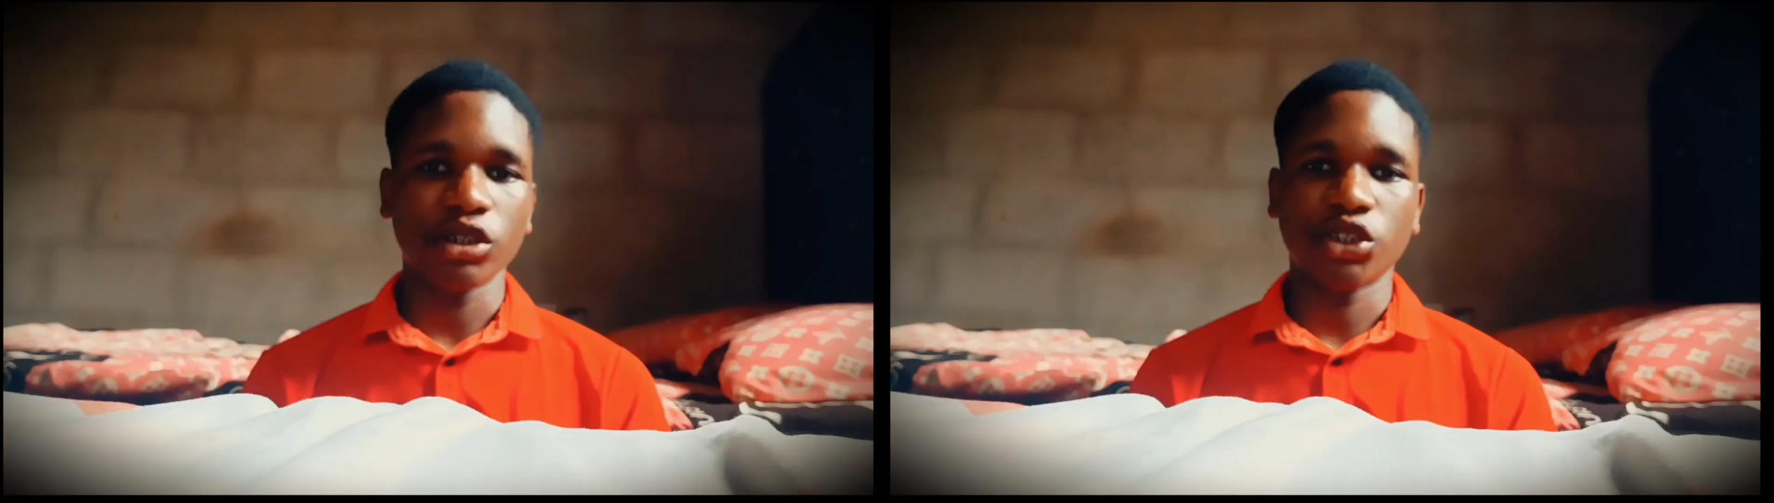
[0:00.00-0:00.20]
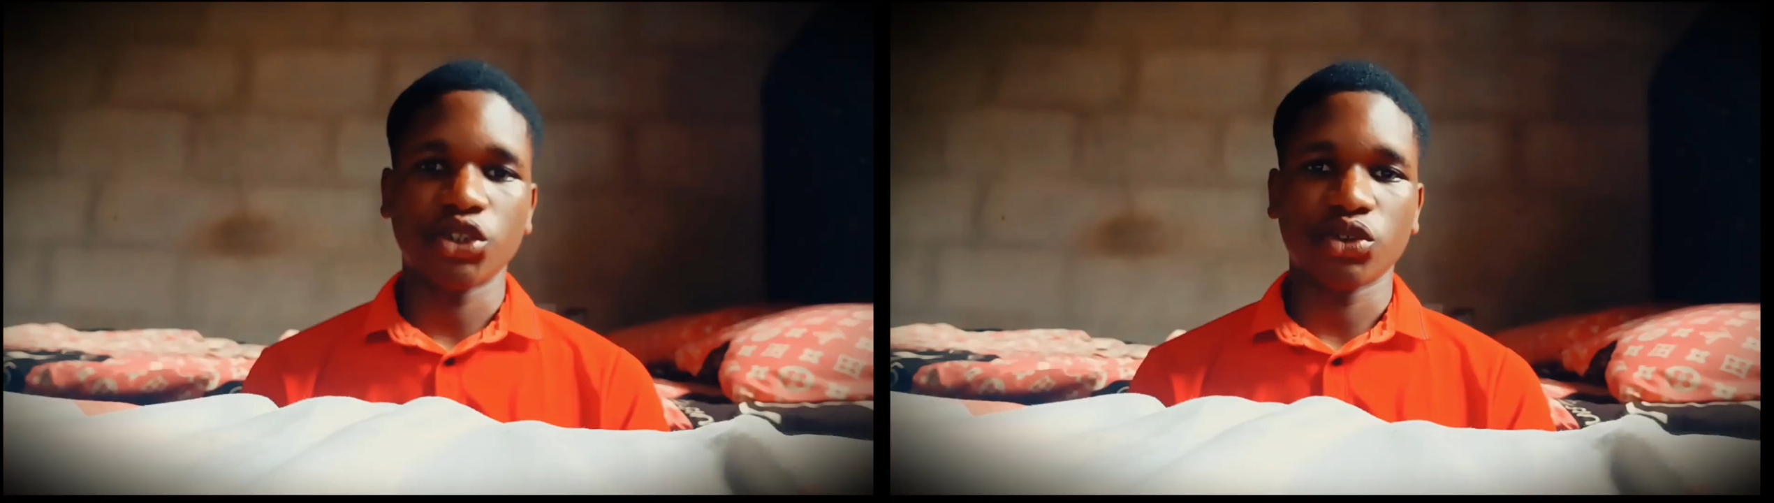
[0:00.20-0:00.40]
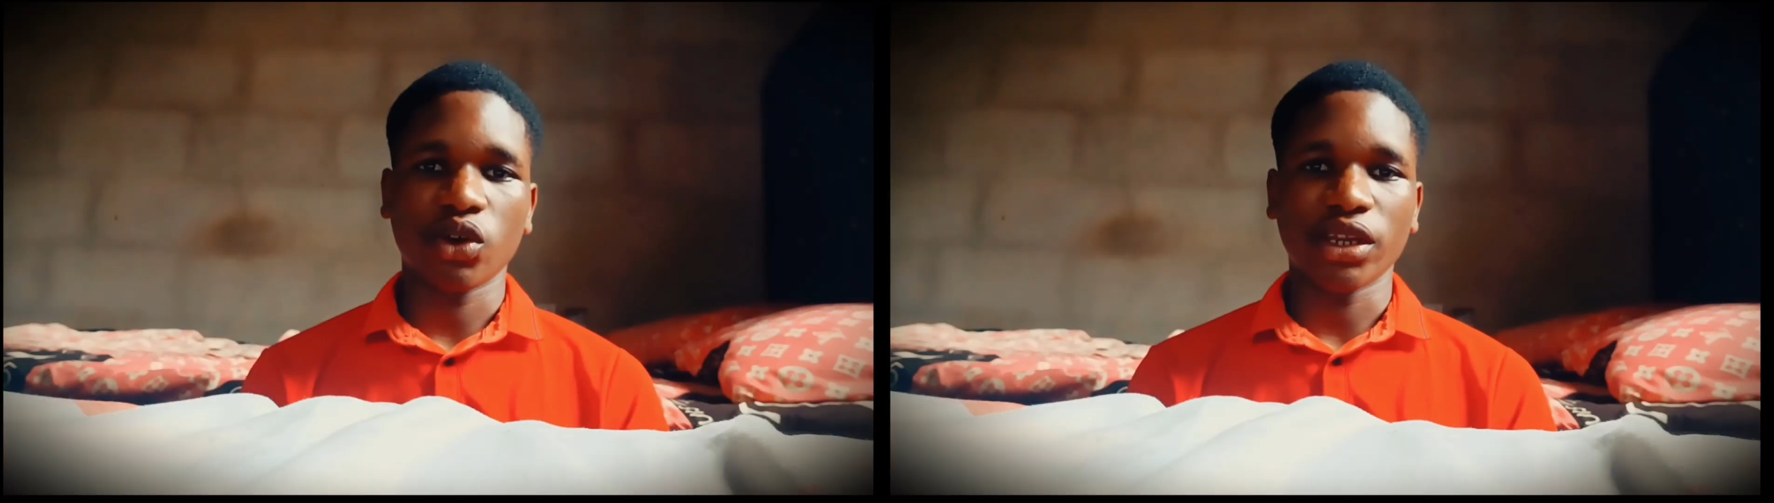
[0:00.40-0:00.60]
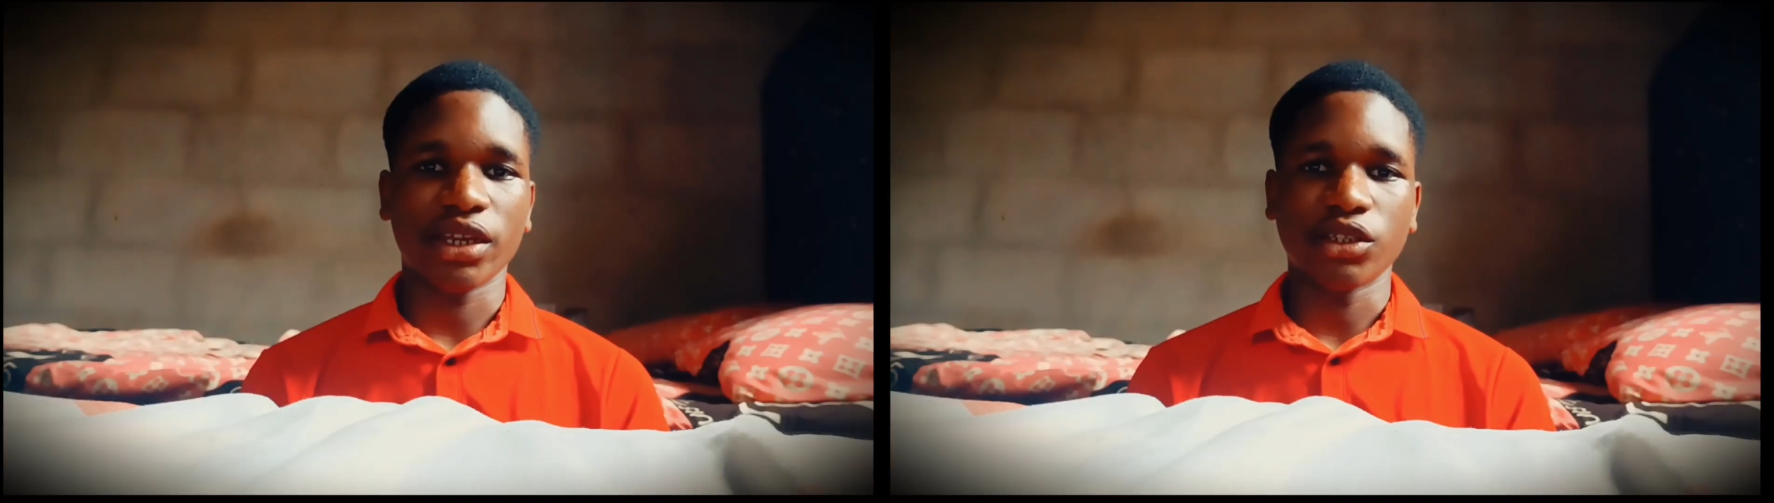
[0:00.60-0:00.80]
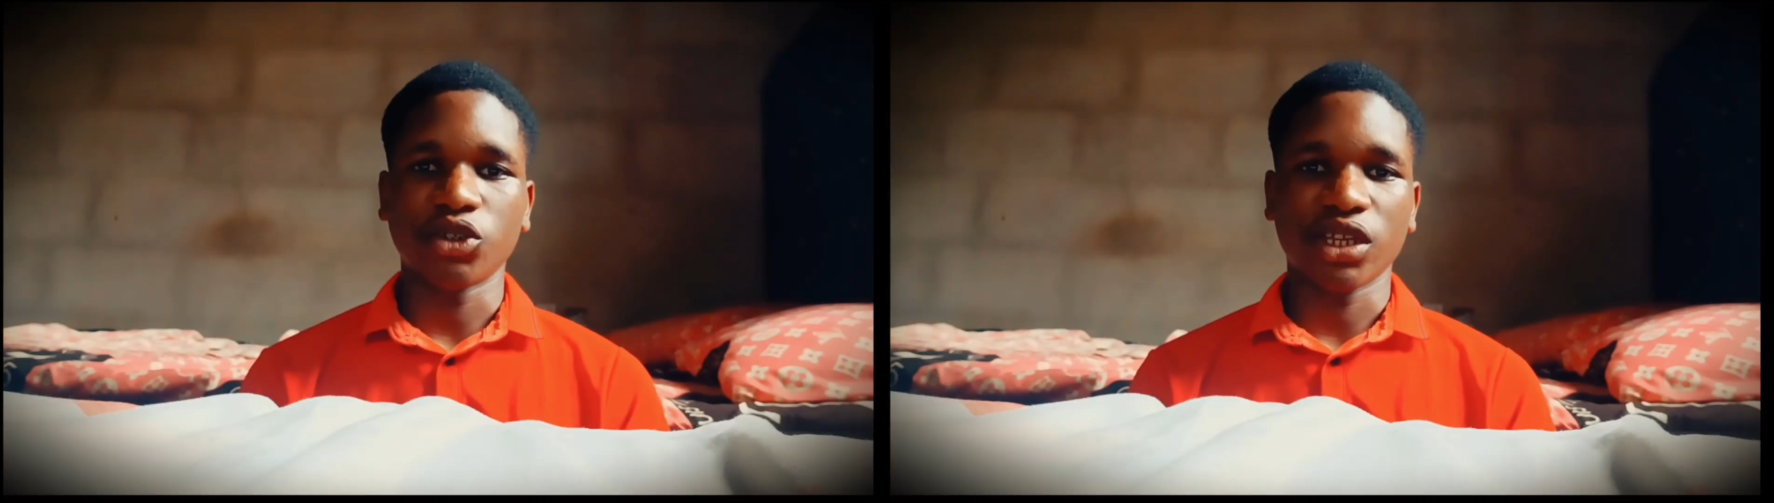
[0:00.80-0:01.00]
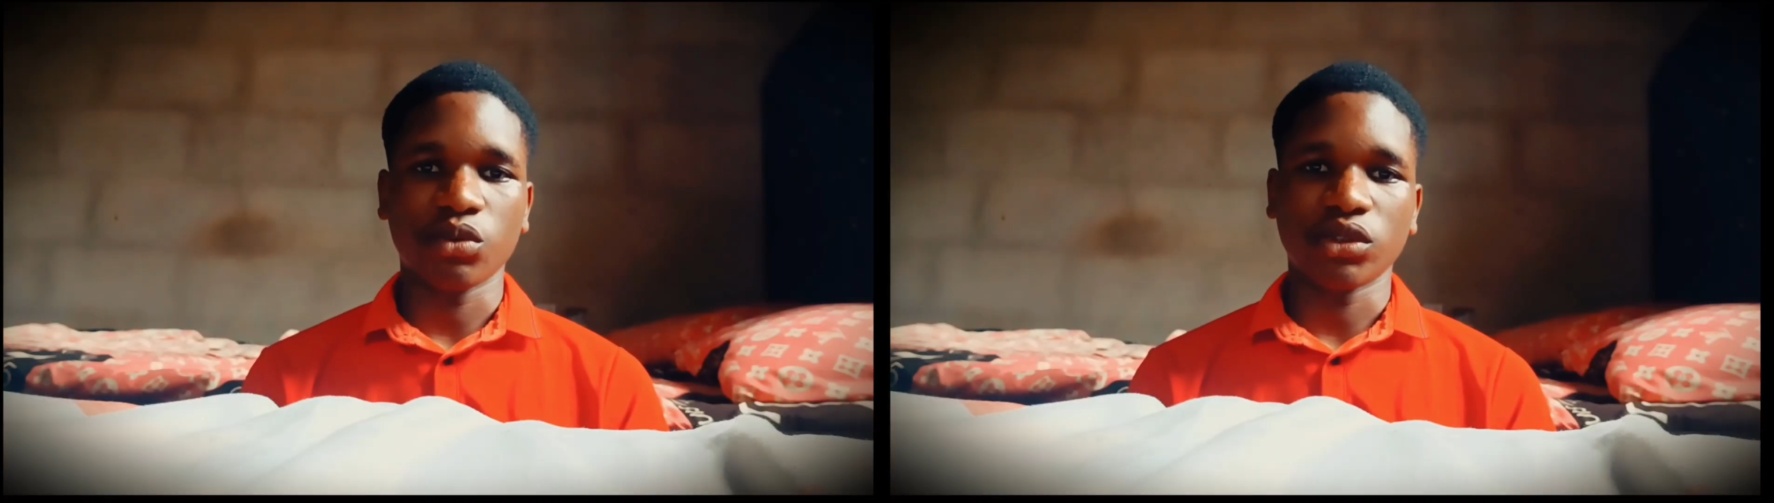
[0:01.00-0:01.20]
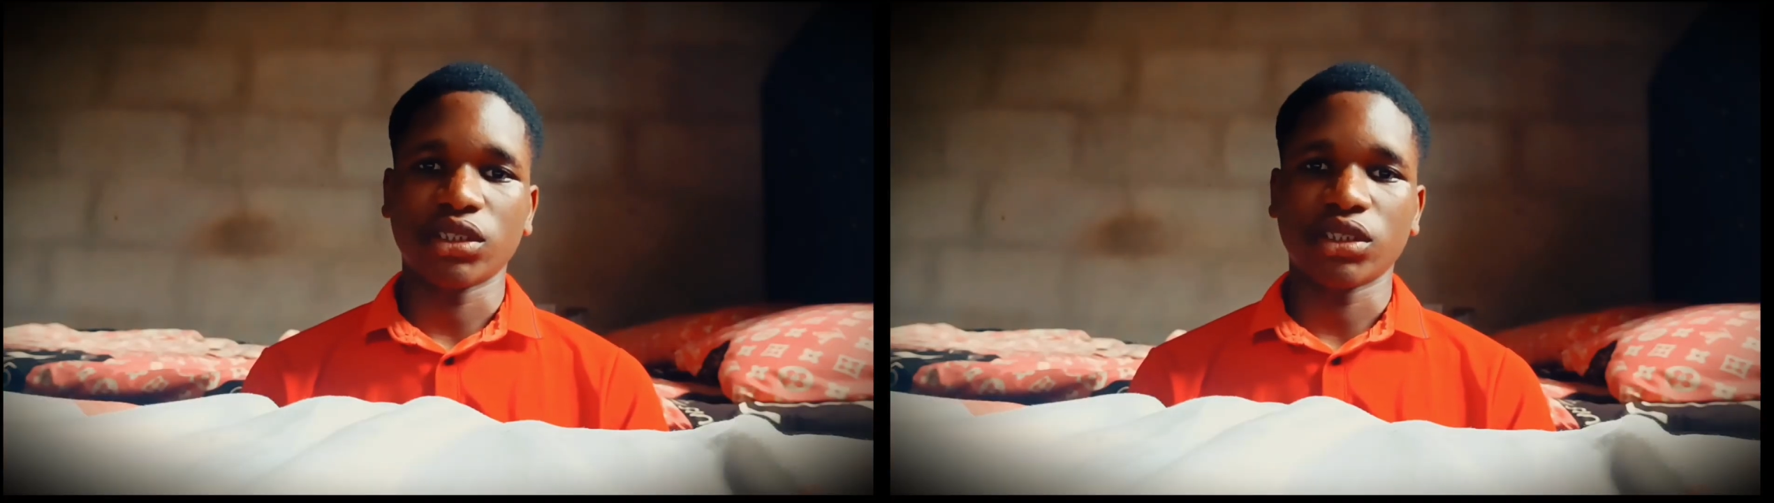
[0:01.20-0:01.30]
not sure I can do that